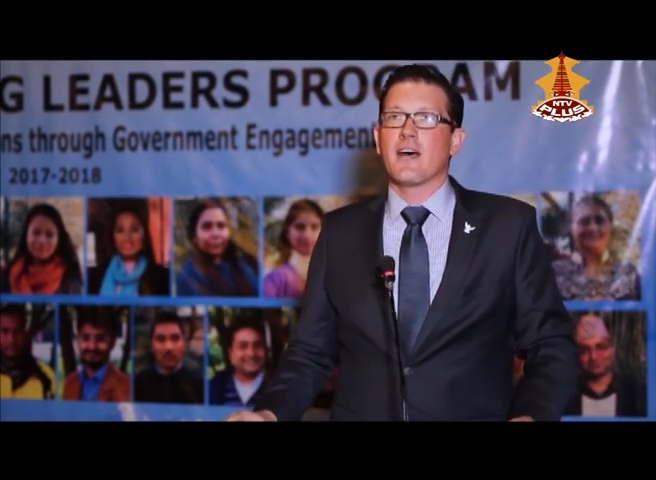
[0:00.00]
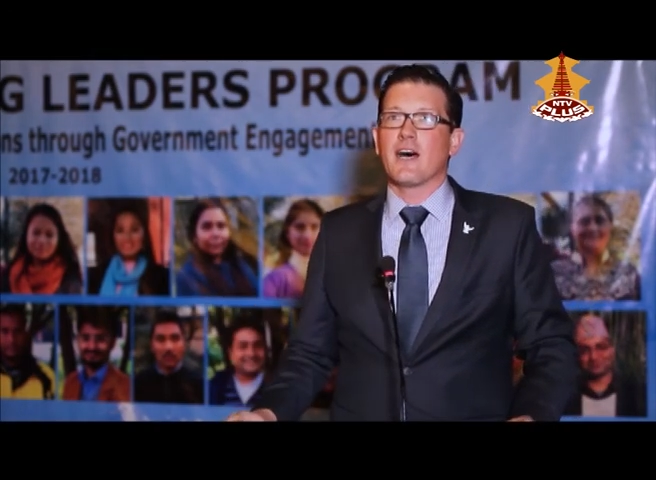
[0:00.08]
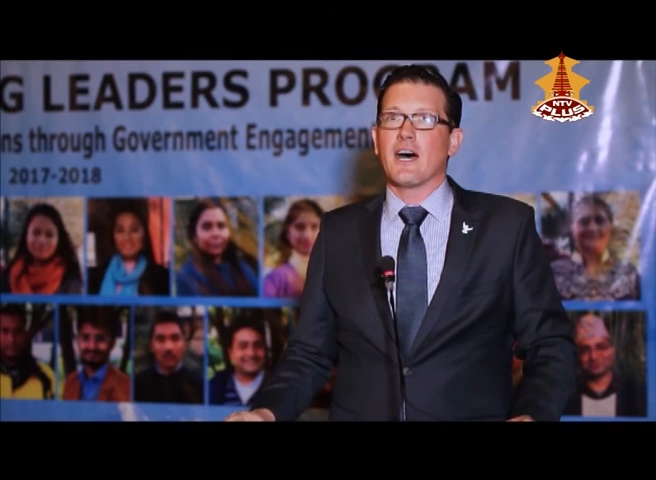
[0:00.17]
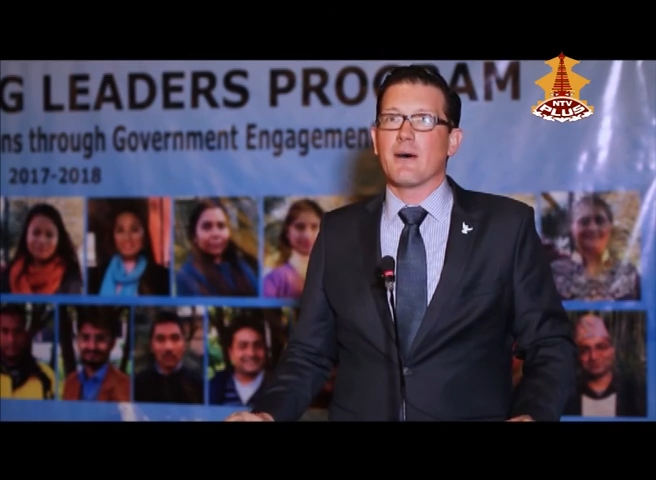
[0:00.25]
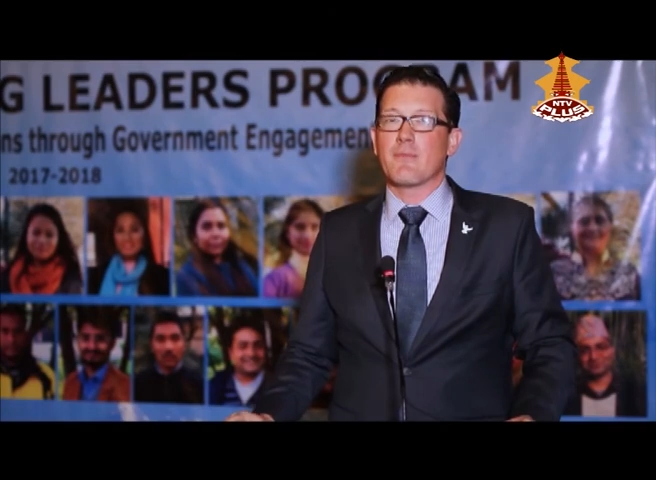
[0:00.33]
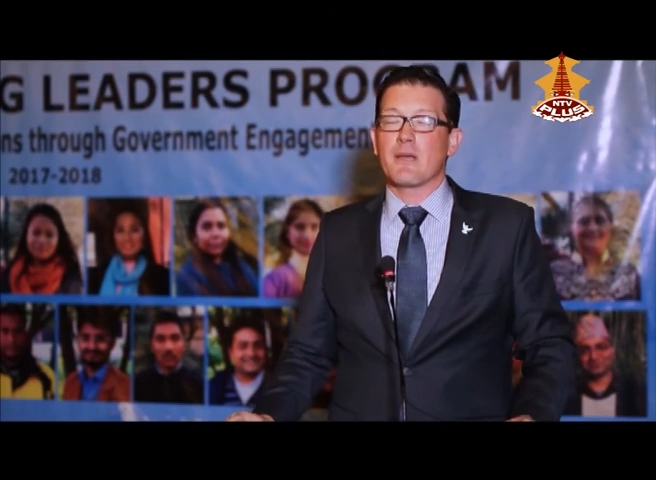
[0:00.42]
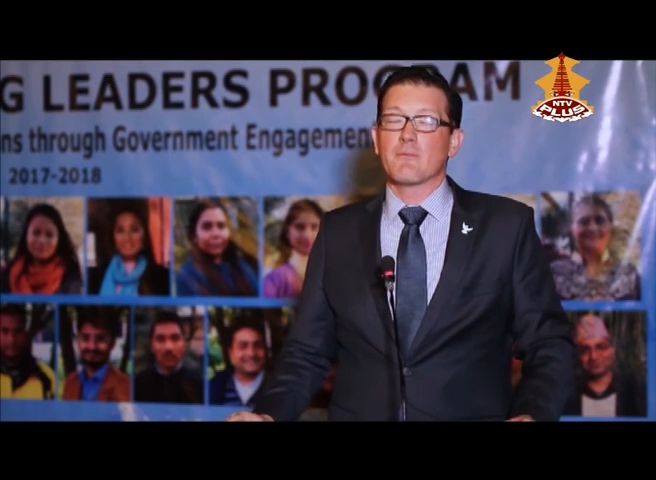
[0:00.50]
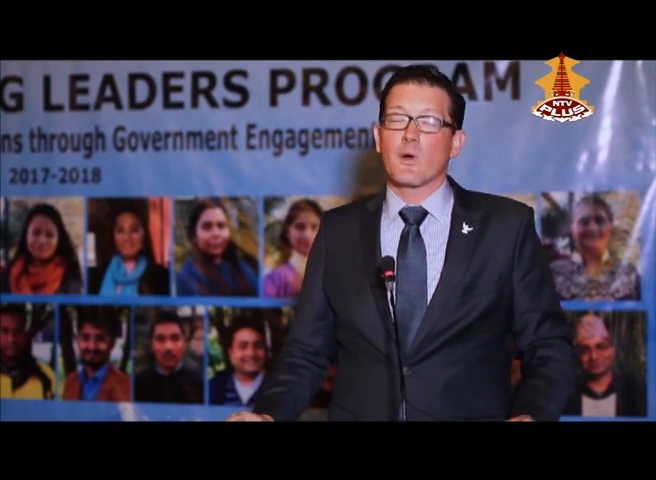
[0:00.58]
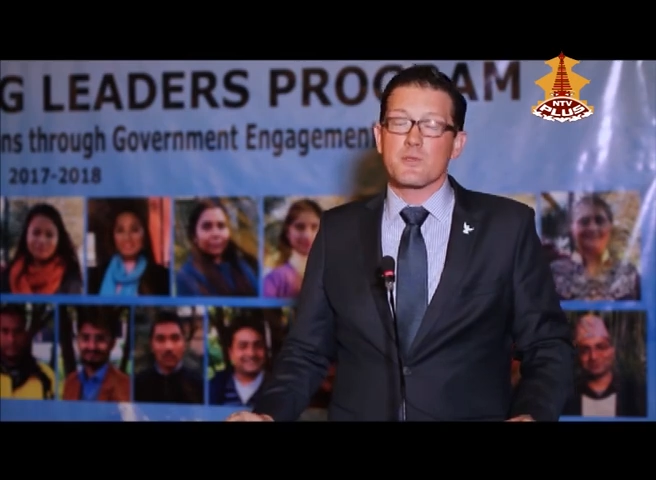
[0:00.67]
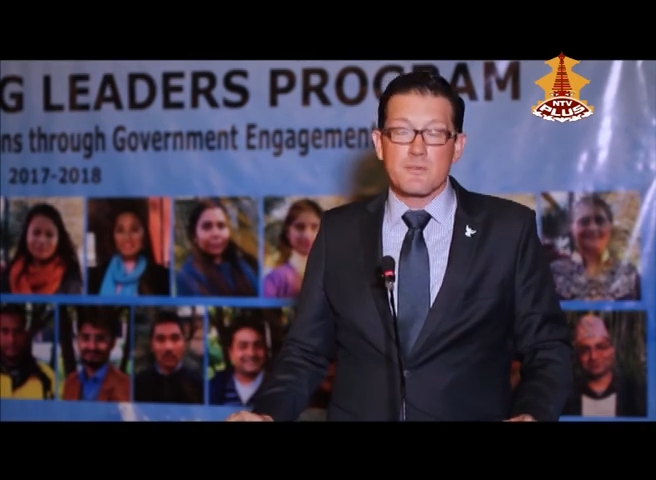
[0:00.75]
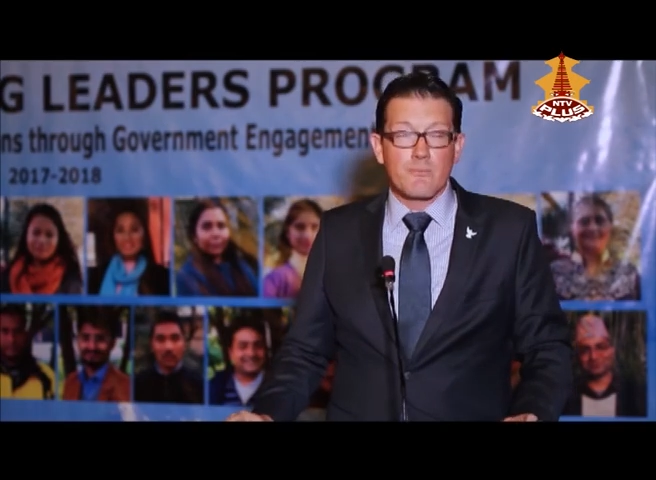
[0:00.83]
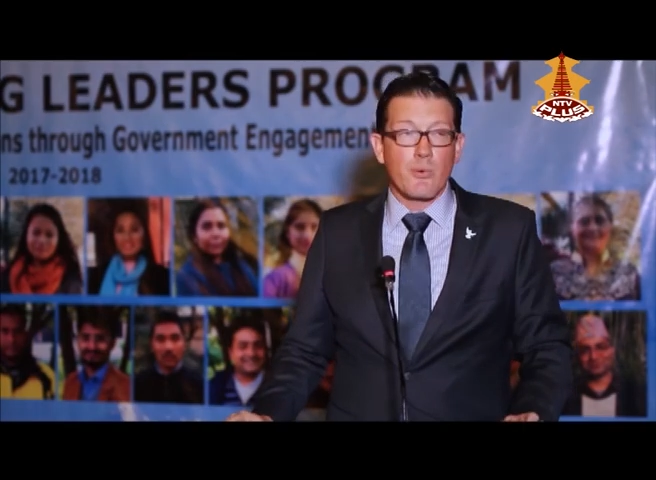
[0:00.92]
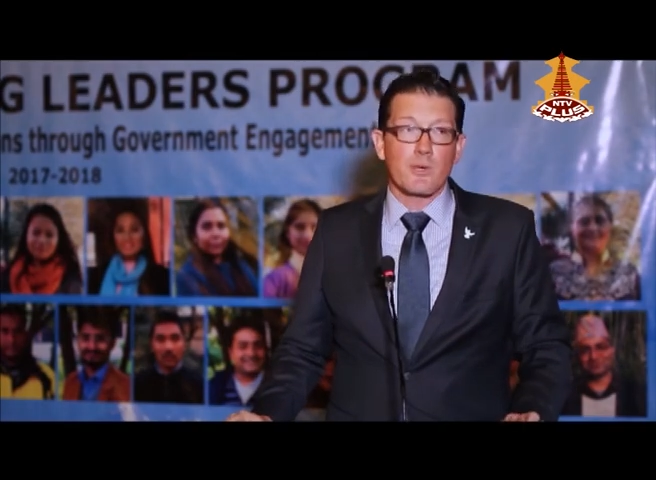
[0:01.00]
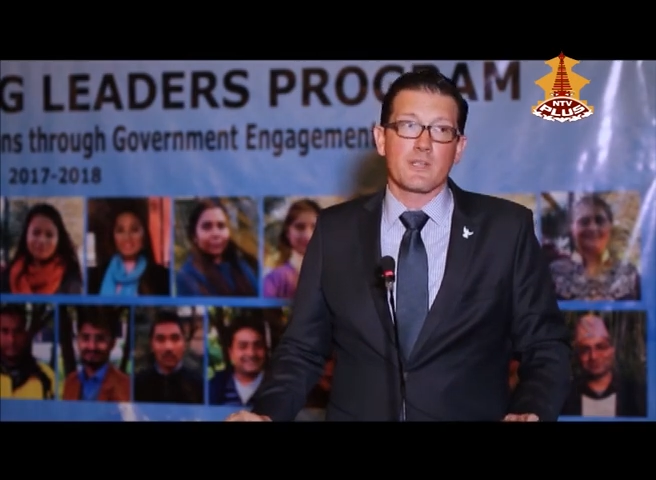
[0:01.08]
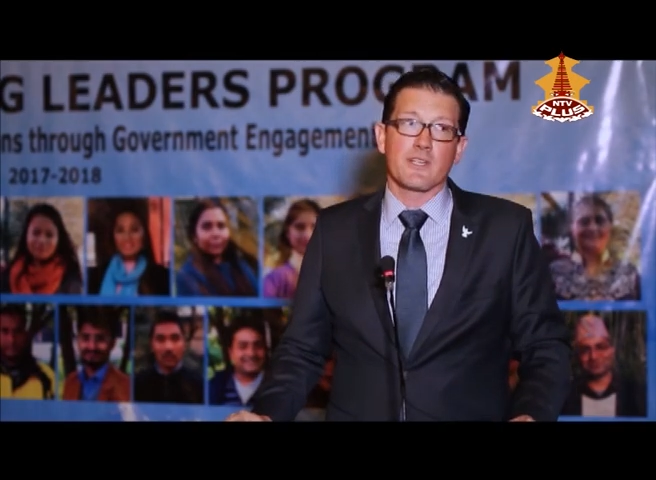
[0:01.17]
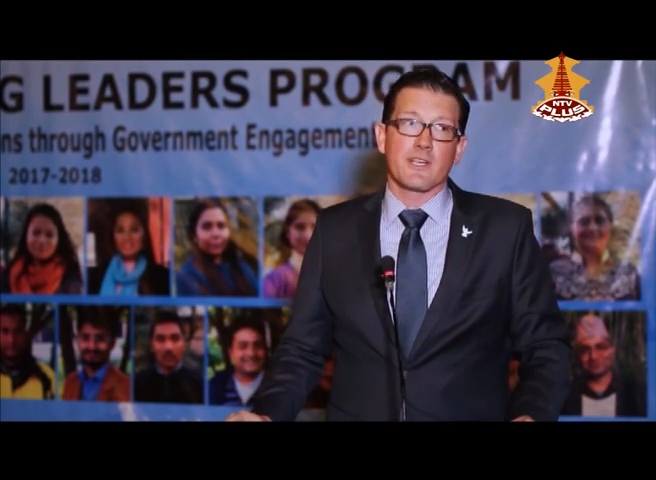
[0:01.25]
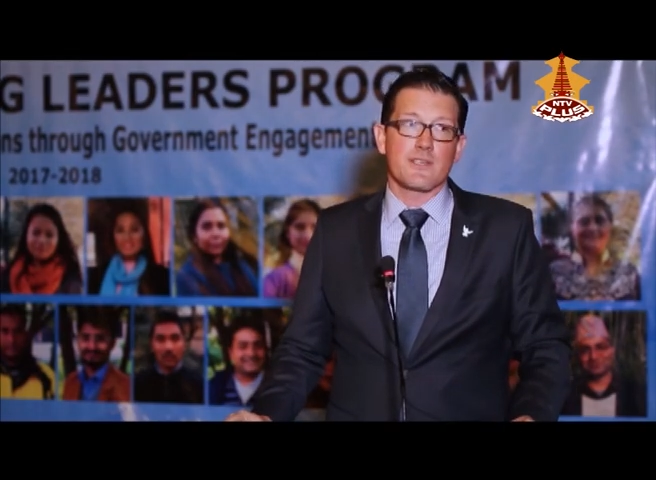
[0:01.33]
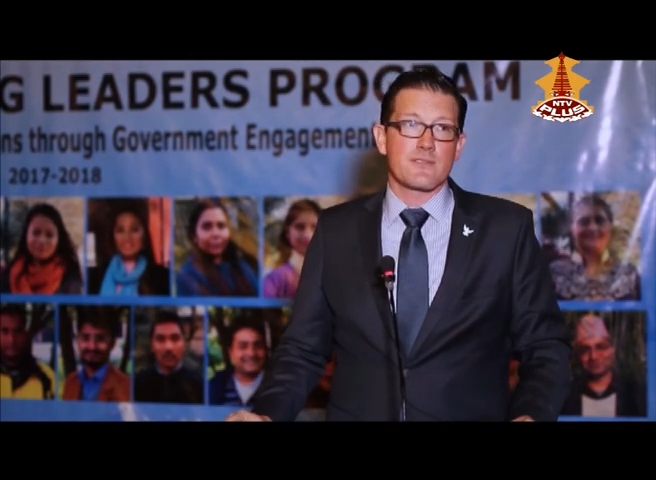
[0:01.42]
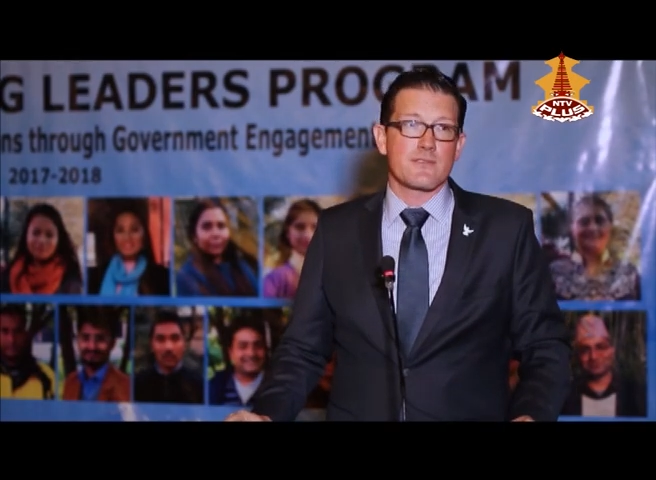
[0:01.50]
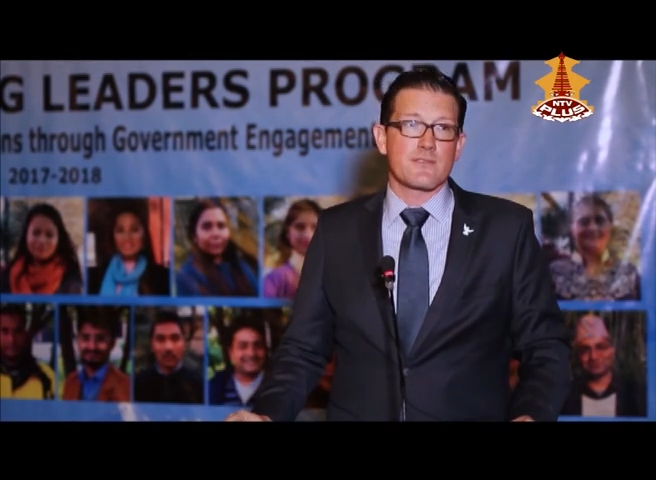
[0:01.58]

and most importantly,